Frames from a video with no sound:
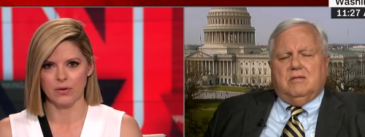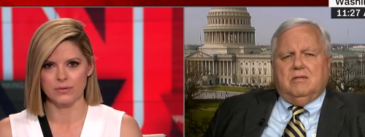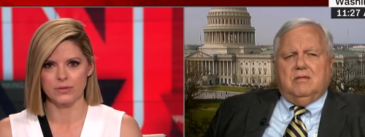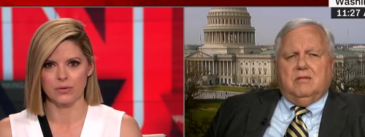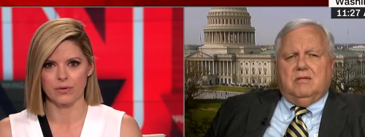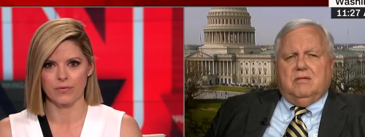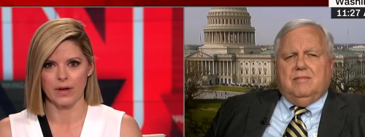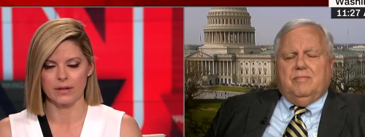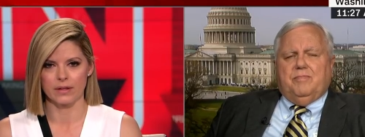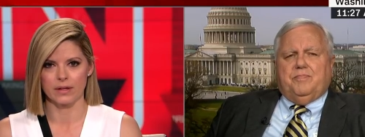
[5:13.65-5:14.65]
Speaker 1: and also the
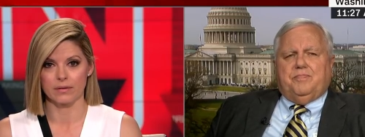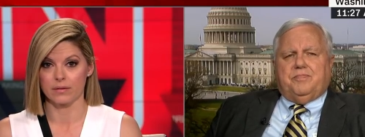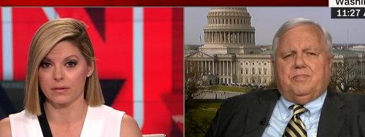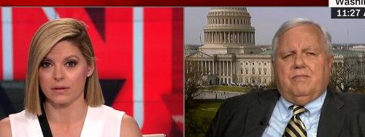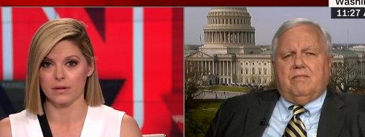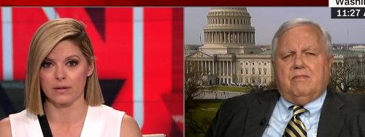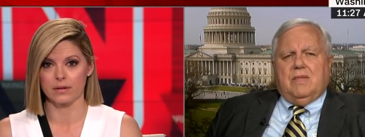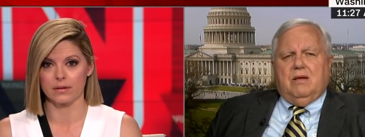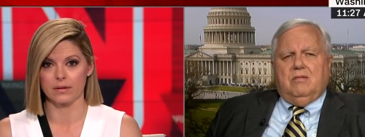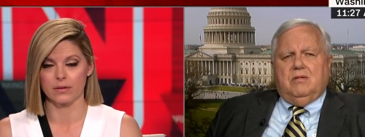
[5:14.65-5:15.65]
fact that
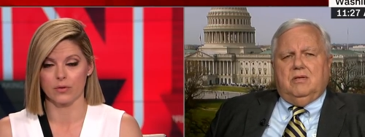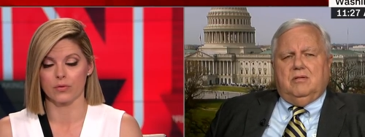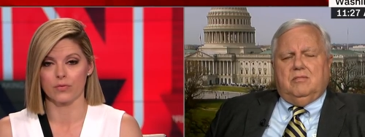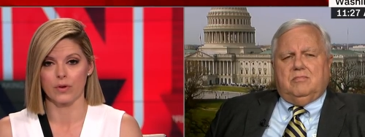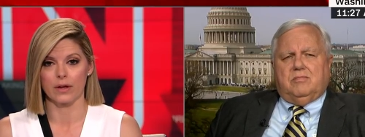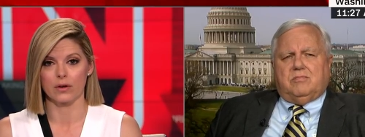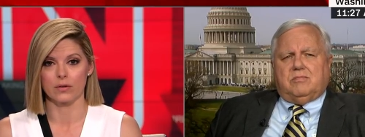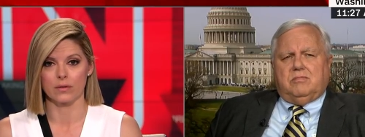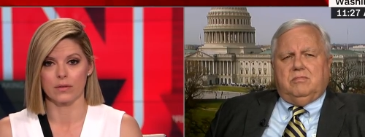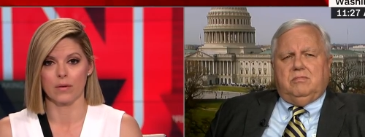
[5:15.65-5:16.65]
you know, you've got
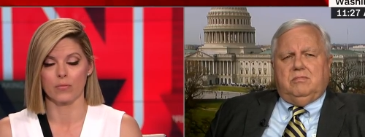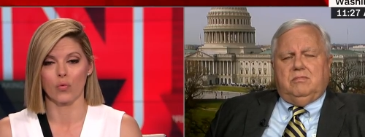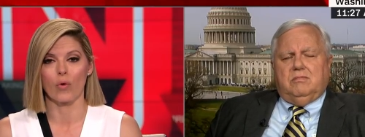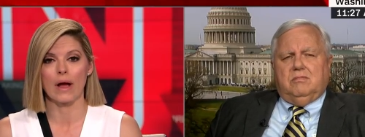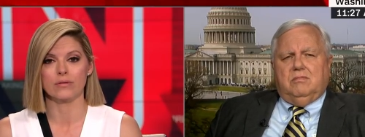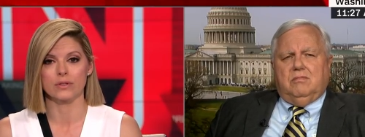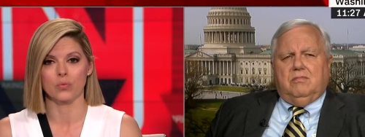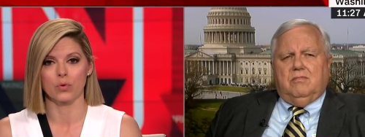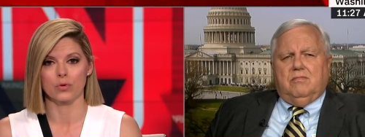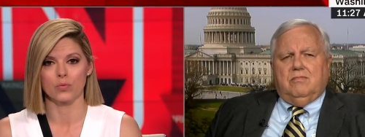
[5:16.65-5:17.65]
them
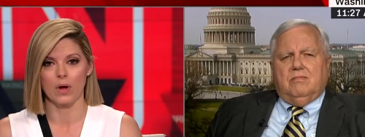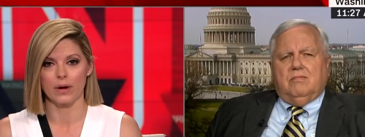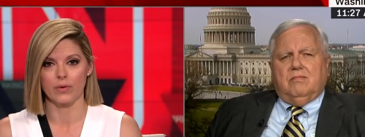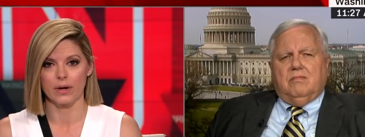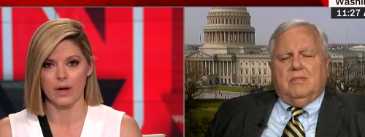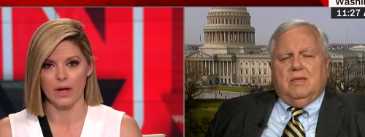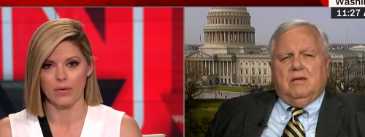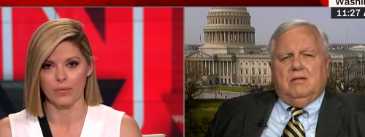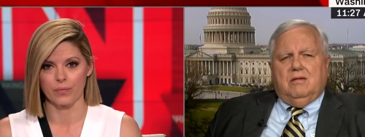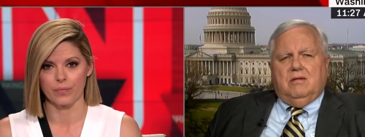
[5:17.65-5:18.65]
grounded worldwide right
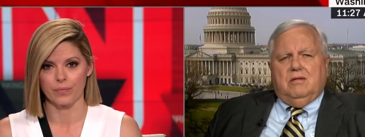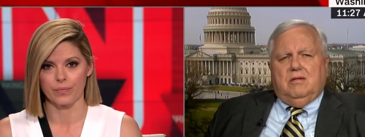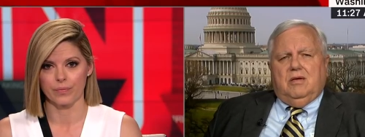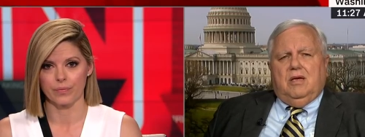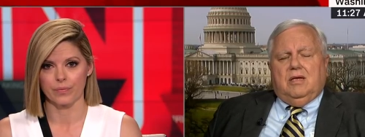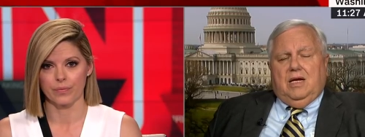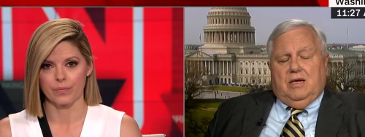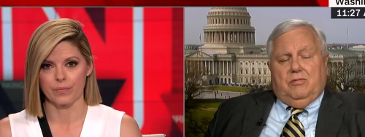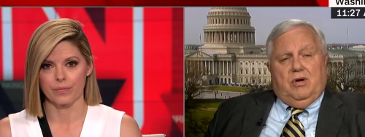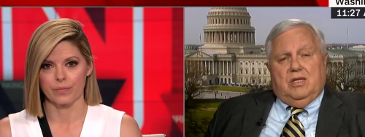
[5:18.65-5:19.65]
now.
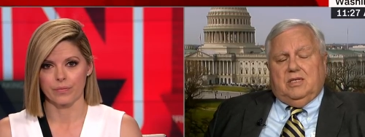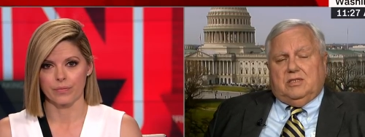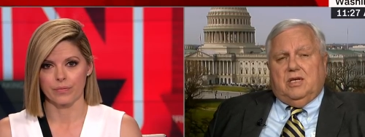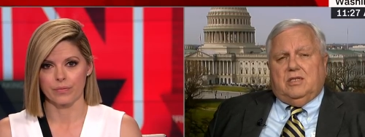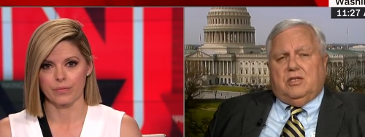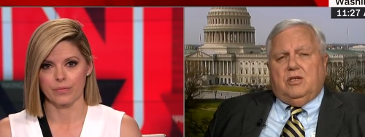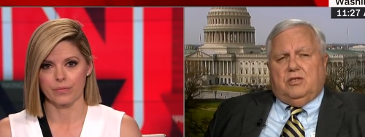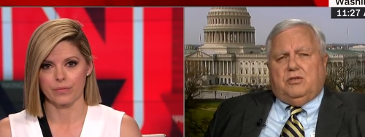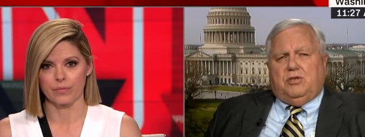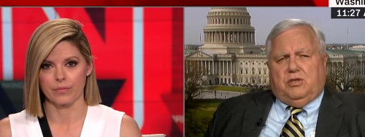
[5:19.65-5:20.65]
Speaker 2: Yeah, well, it's, it,
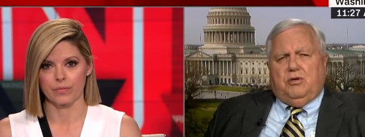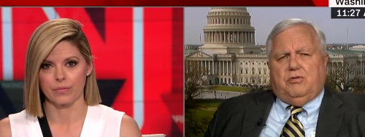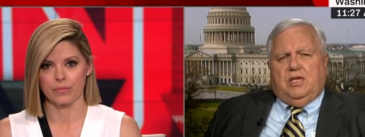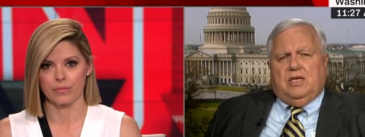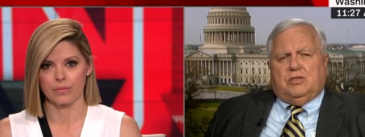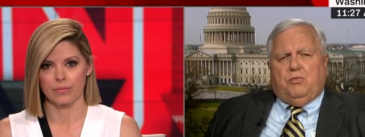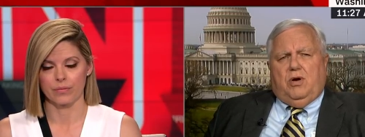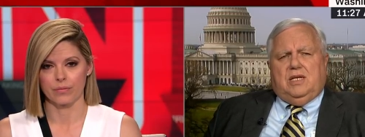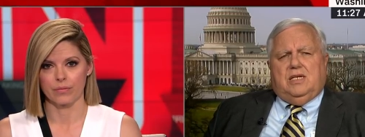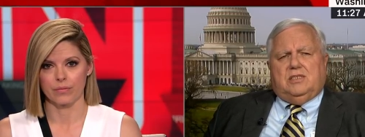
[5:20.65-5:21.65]
it's two things.
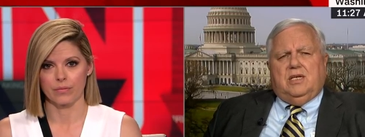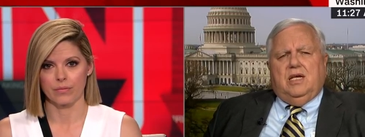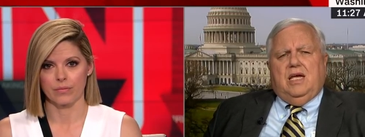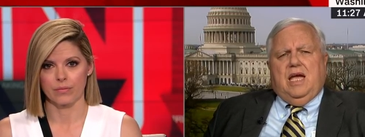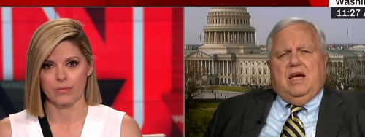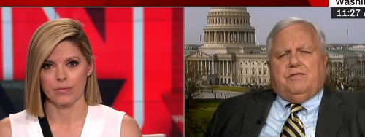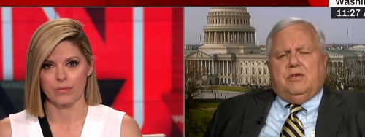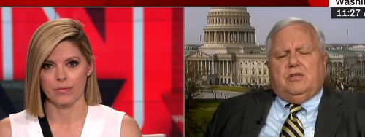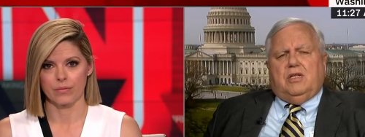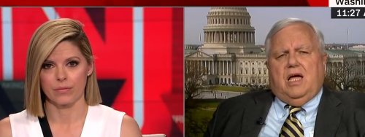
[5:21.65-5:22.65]
One is
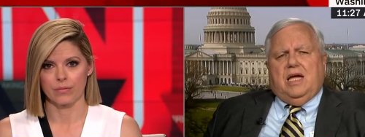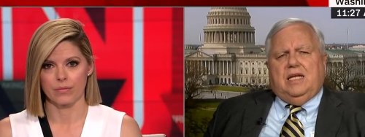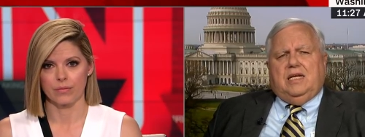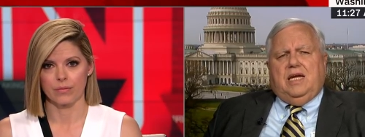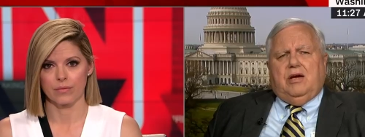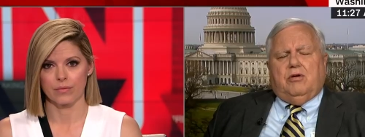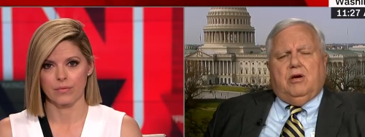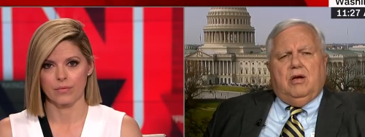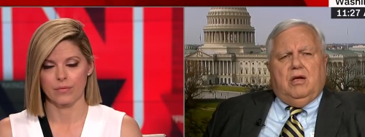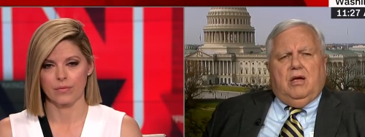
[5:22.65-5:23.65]
after the Lion
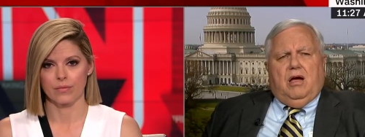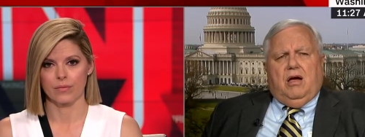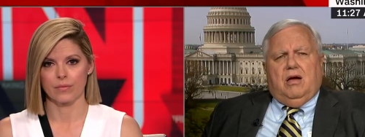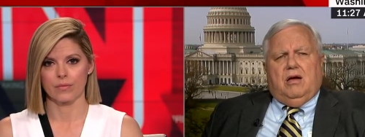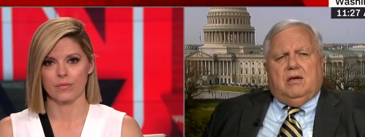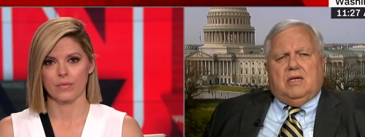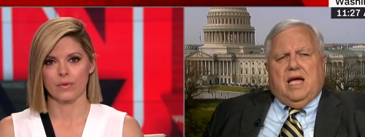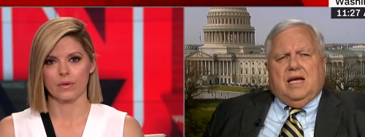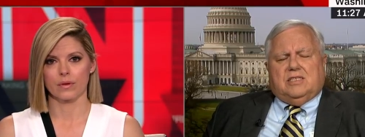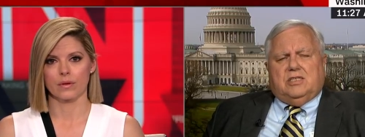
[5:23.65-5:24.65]
Air uh,
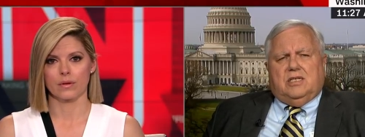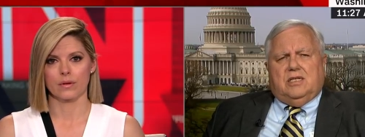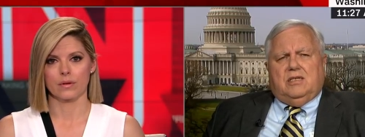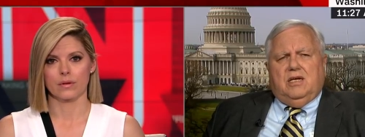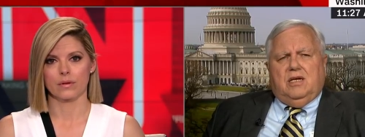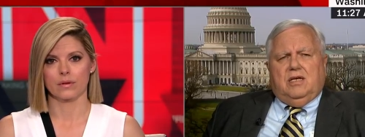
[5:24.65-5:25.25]
accident,